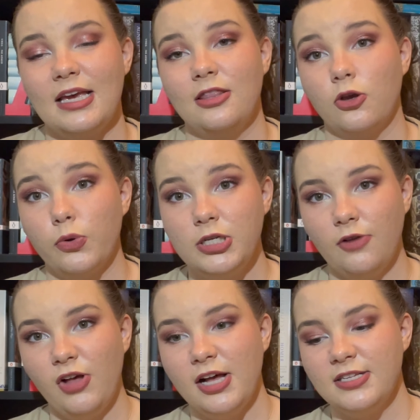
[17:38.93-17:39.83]
in the
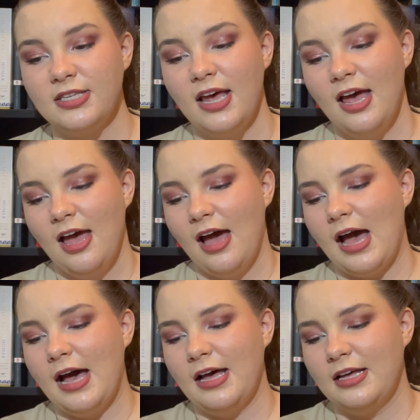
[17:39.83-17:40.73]
Grishaverse,
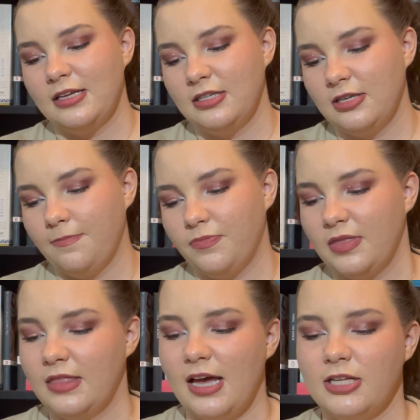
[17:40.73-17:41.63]
and
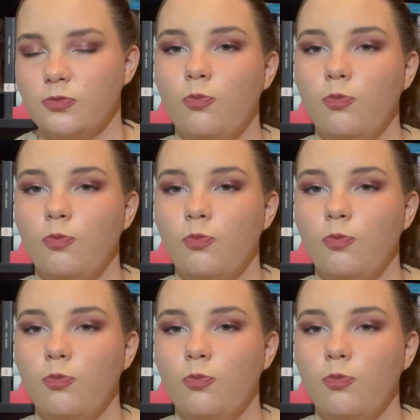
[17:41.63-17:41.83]
there's